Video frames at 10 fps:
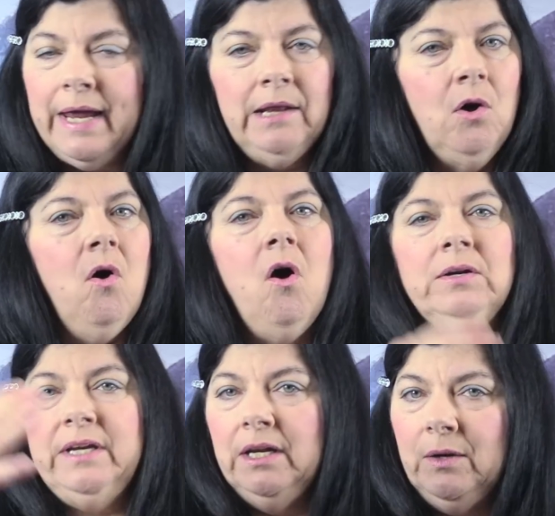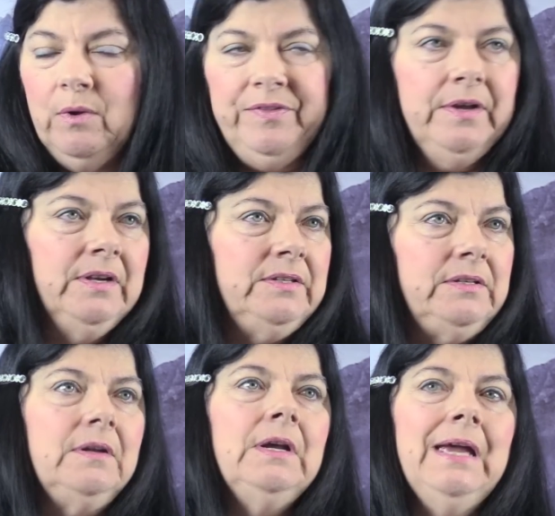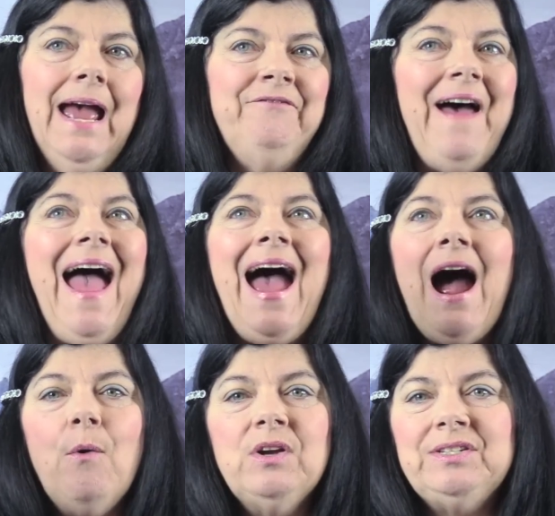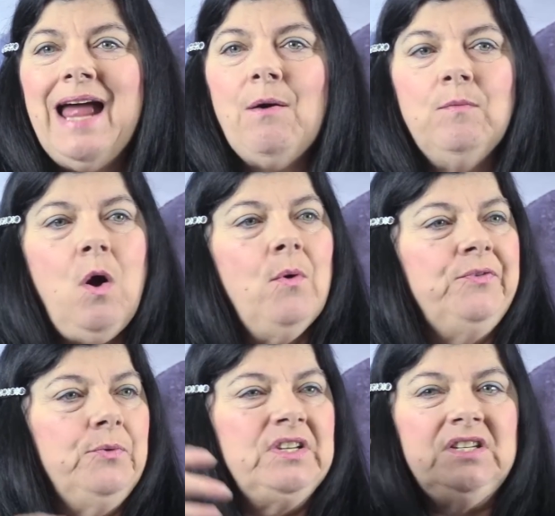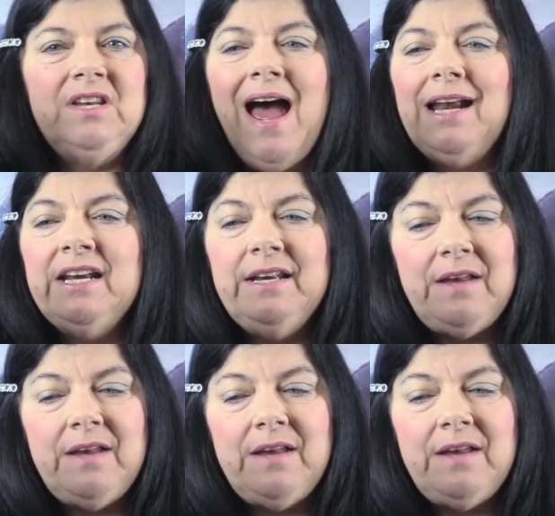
day long dealing with this. And for hours now, I'm going through this not,